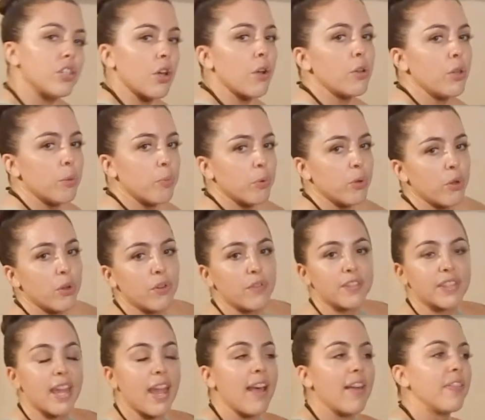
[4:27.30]
show you
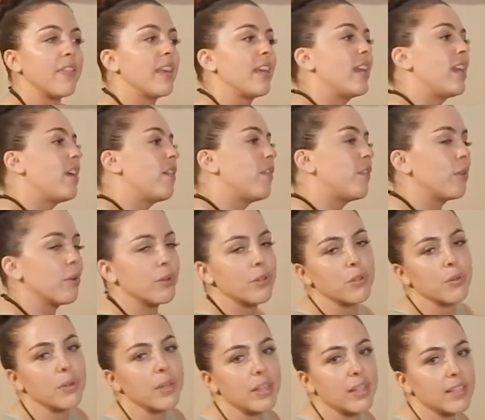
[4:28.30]
moves, and then if you're
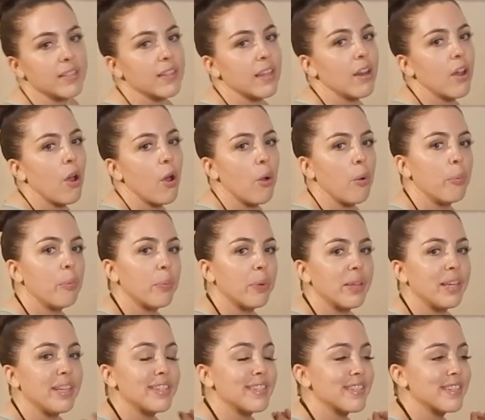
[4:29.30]
doing this at home,
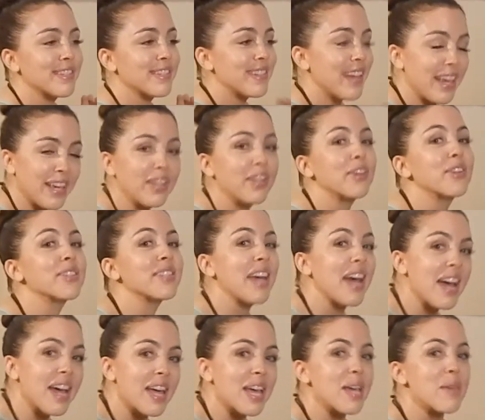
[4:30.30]
please just take your
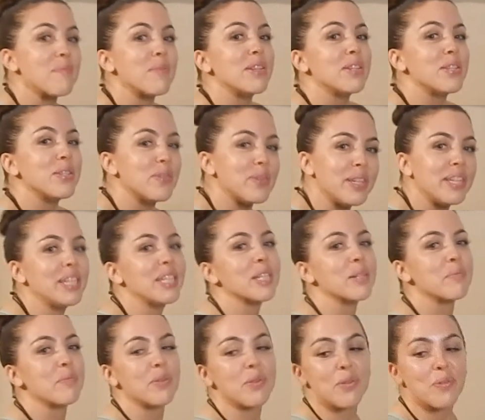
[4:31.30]
time and do
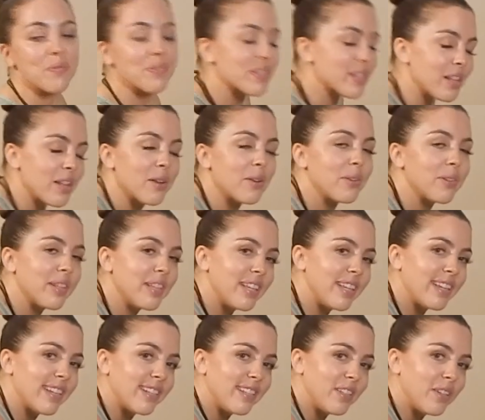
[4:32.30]
each move
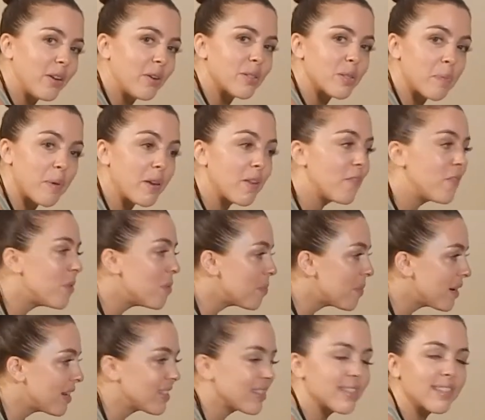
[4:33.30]
slowly and spend a few
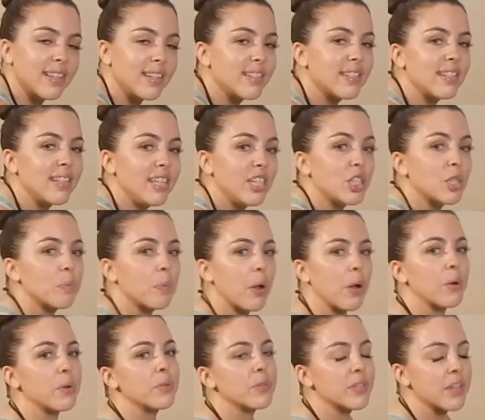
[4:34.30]
minutes in each
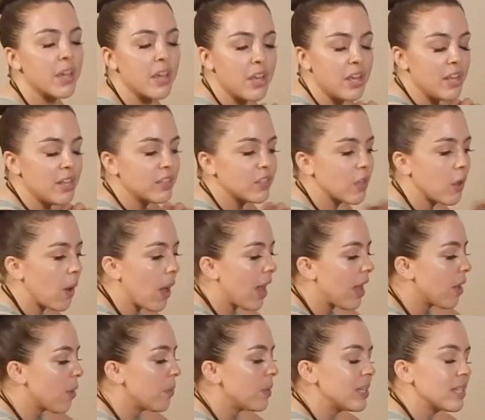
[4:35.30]
pose. So
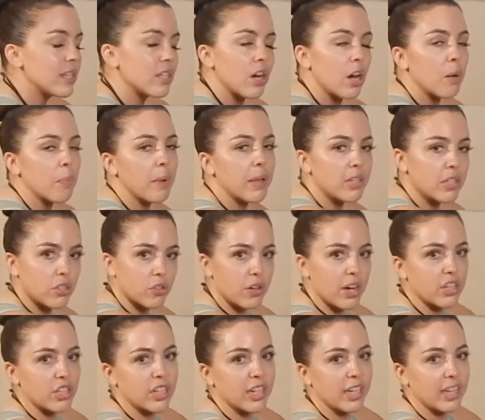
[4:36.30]
I always start by
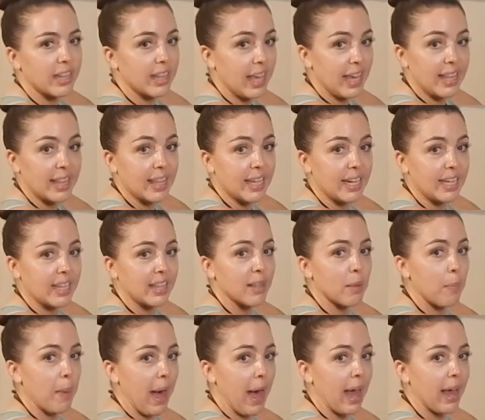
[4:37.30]
stretching and lengthening the
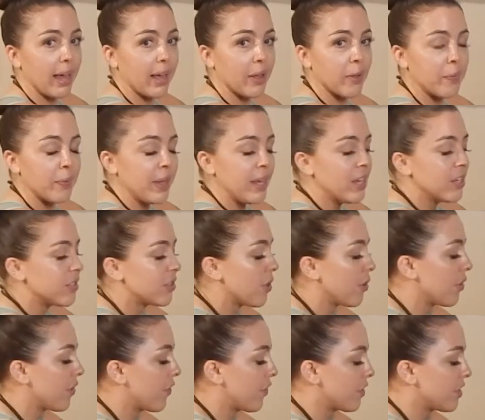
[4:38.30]
back.
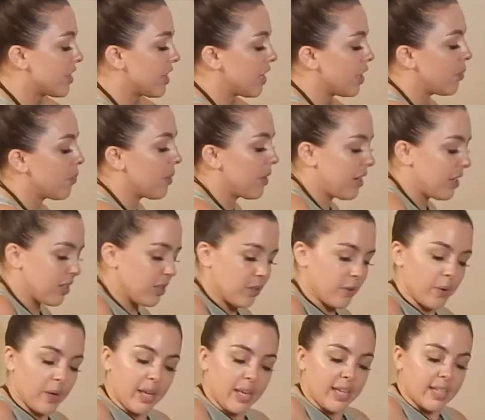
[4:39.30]
So the first thing you want to
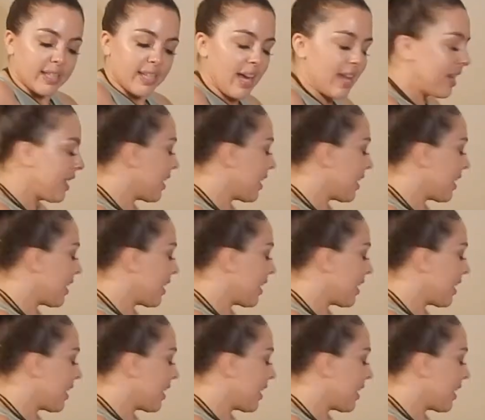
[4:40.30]
do is kind